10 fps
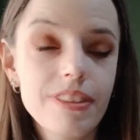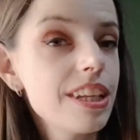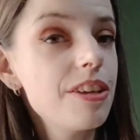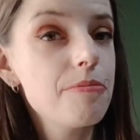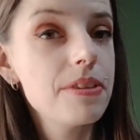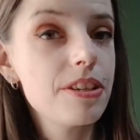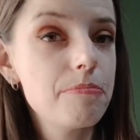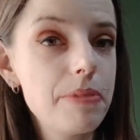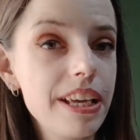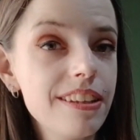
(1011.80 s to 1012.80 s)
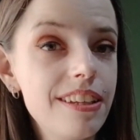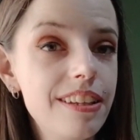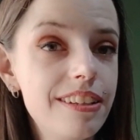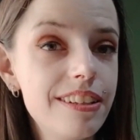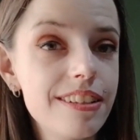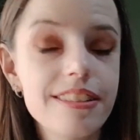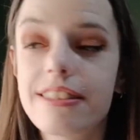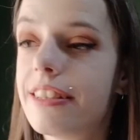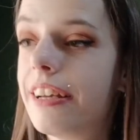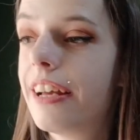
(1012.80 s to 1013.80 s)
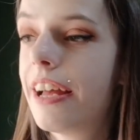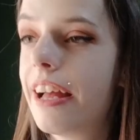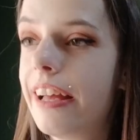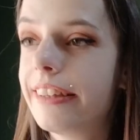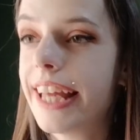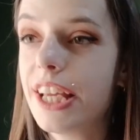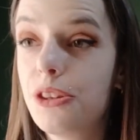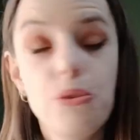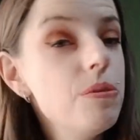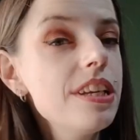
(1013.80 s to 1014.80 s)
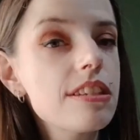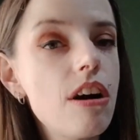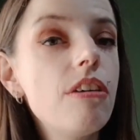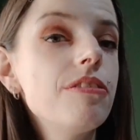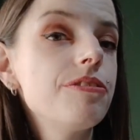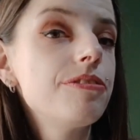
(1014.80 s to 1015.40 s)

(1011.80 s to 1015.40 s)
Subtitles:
give me some painkillers, take 2 weeks off,